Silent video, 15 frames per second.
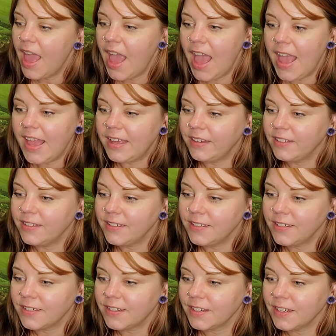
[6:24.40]

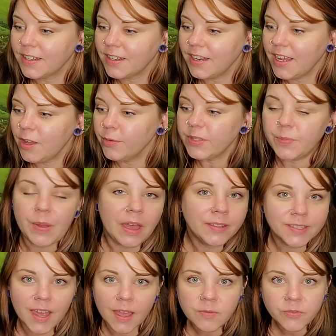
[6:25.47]
And it was
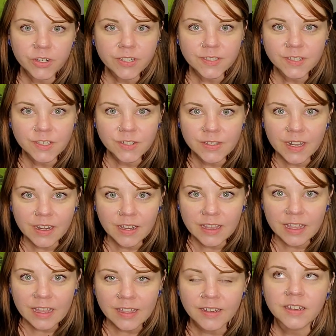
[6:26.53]
about time for us to do that
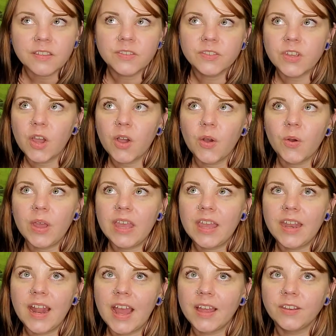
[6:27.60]
again. So
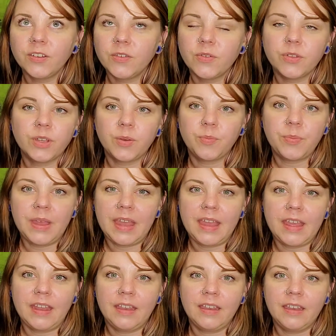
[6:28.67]
it had to have only
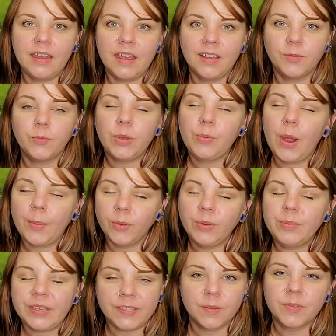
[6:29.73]
been, we probably
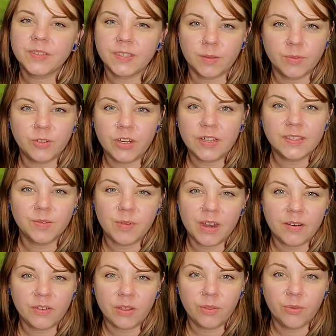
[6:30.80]
mix up the substrates about
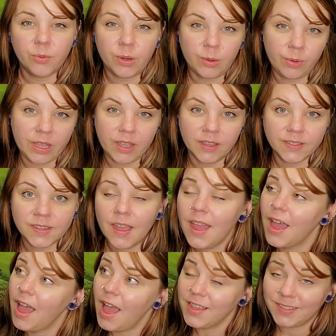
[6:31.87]
every 3 weeks.
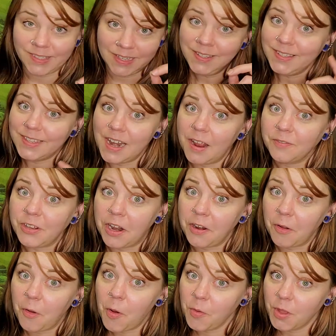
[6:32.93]
Since then, I've done
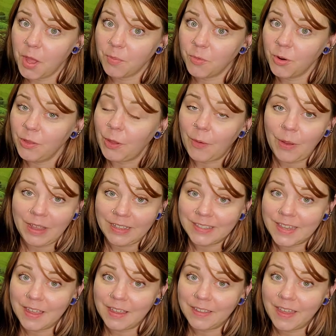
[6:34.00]
it a whole lot more though, I can
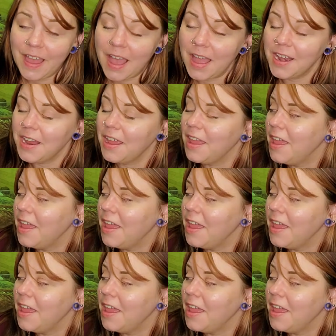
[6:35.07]
tell you that.